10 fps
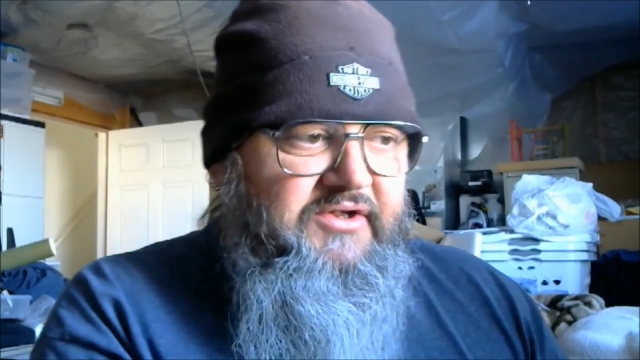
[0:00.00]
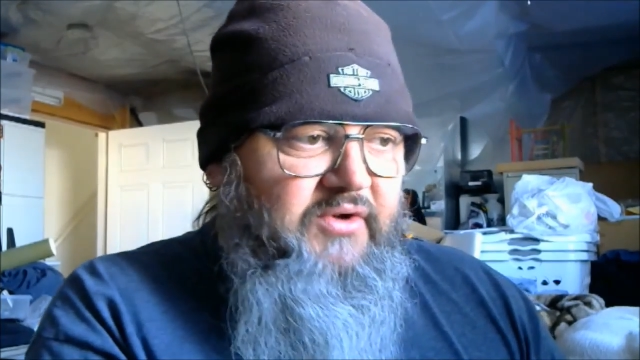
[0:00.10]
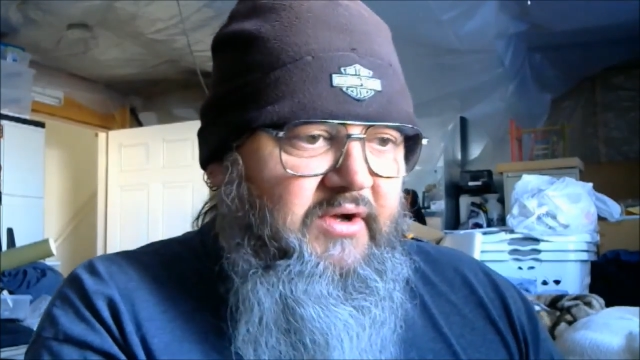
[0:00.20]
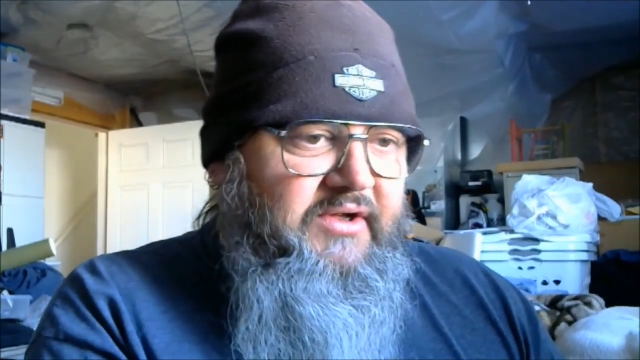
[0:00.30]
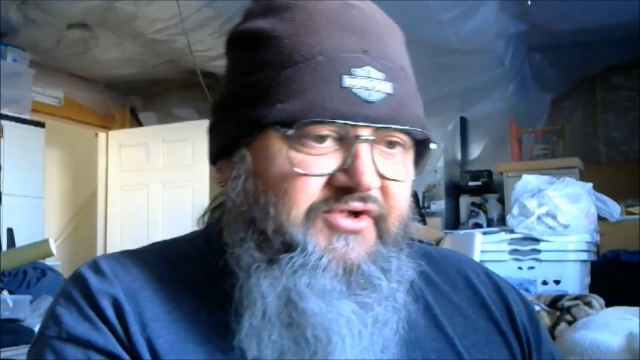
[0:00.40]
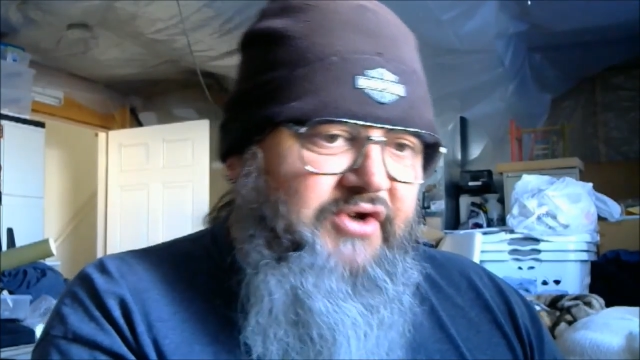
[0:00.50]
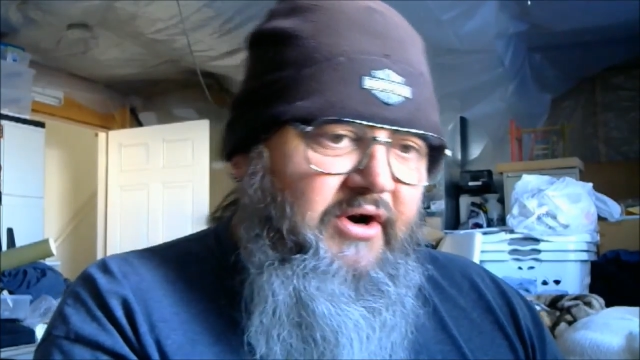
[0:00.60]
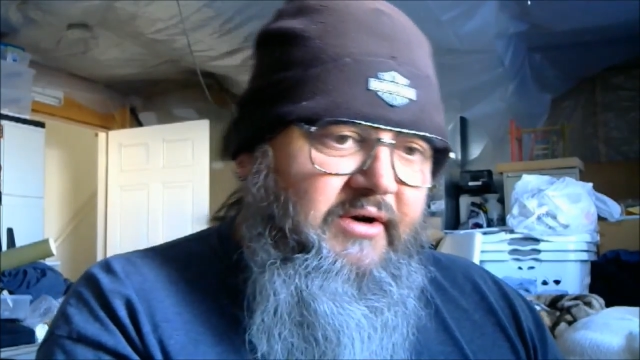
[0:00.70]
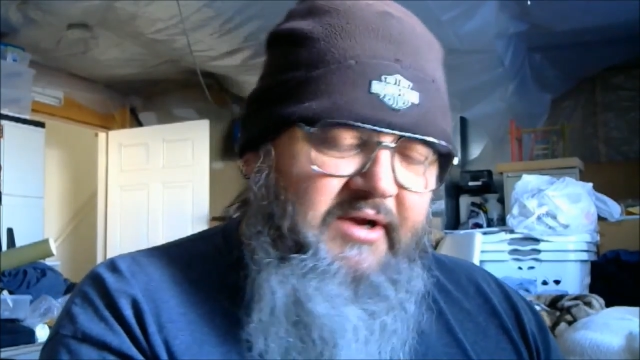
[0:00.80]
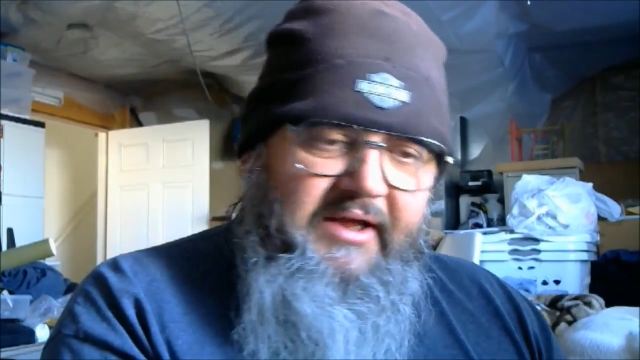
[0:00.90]
so I could
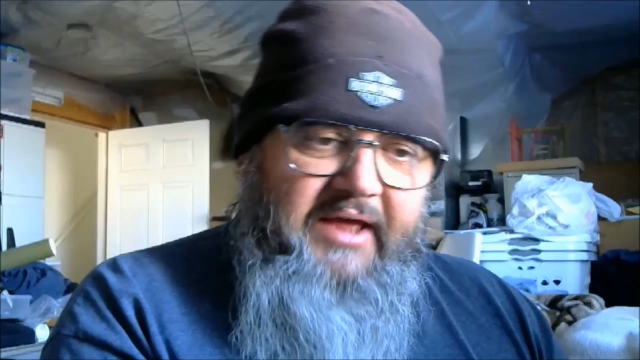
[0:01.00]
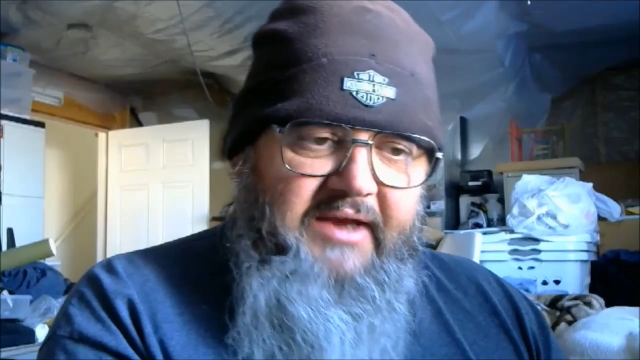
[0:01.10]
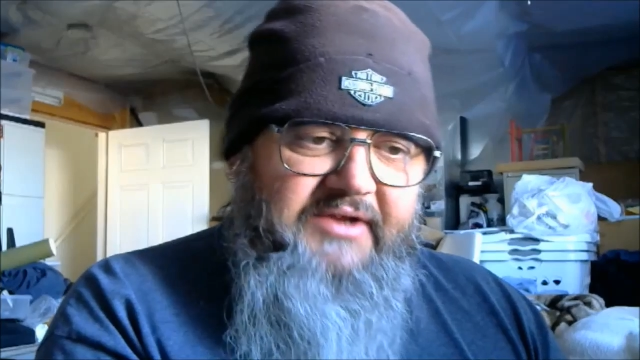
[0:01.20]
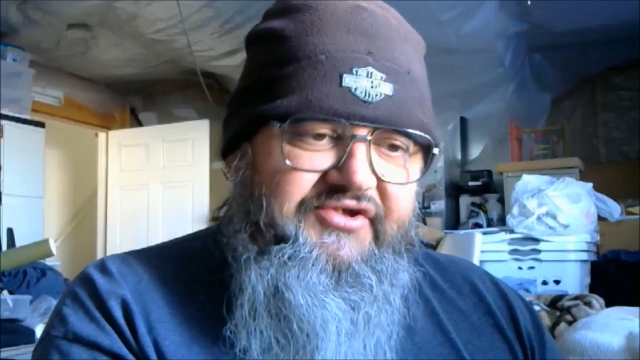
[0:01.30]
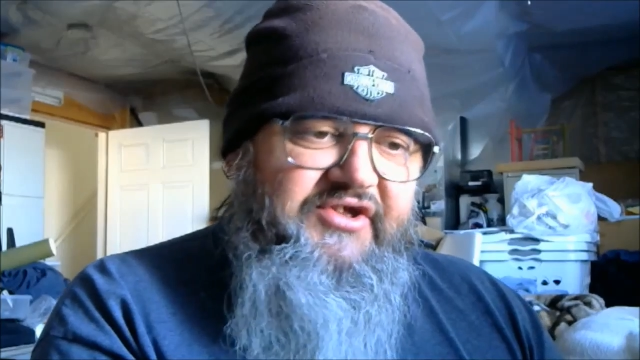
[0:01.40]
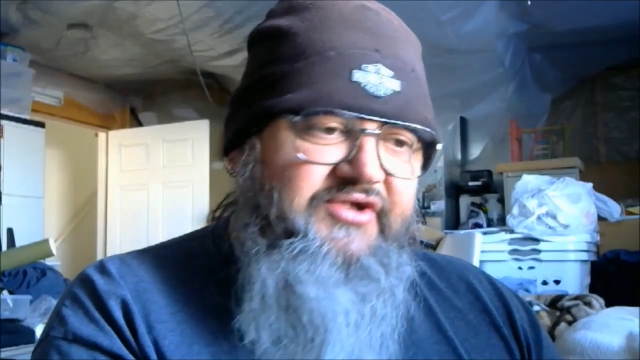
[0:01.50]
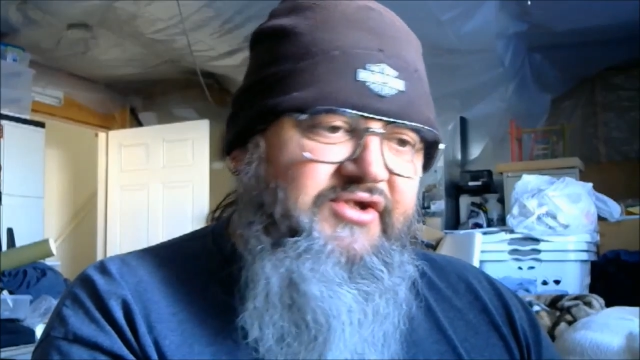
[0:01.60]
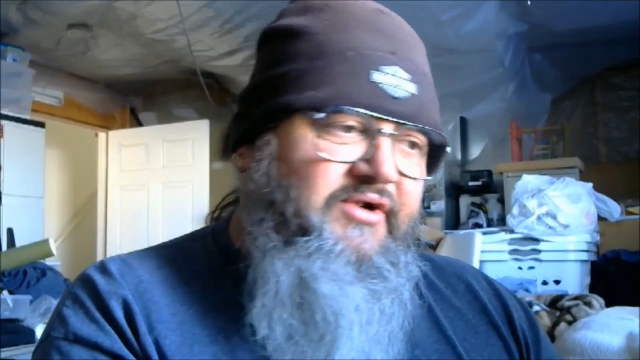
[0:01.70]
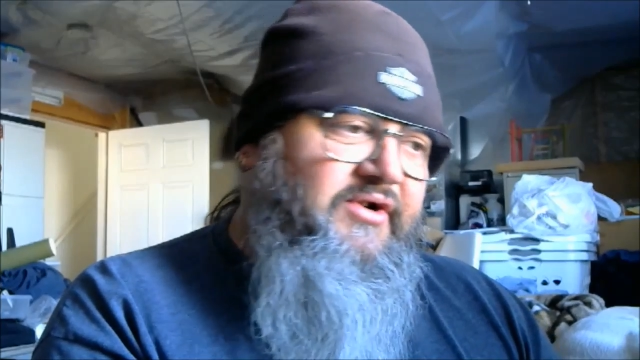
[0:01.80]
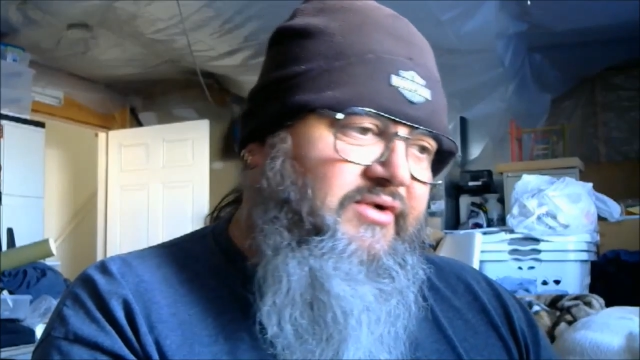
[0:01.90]
start again at
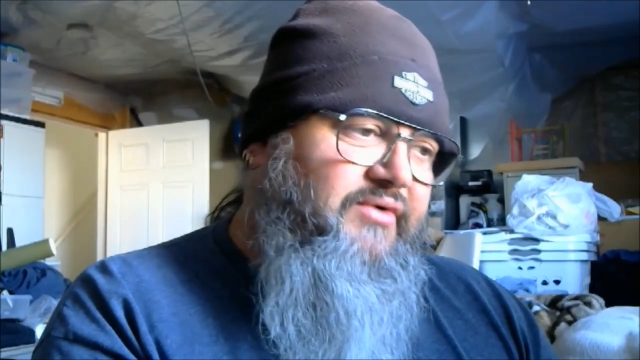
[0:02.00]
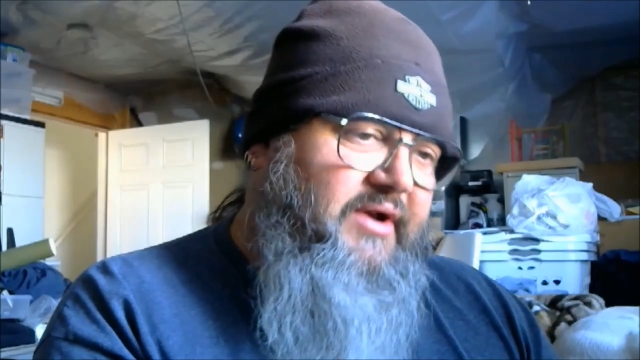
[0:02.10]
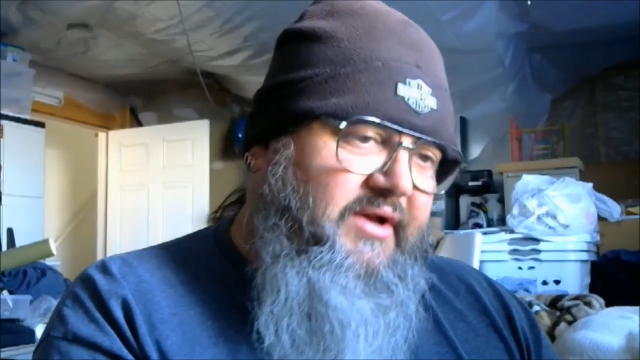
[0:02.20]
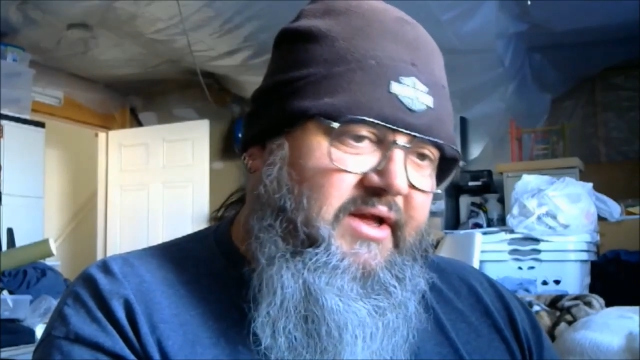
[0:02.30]
600 grit,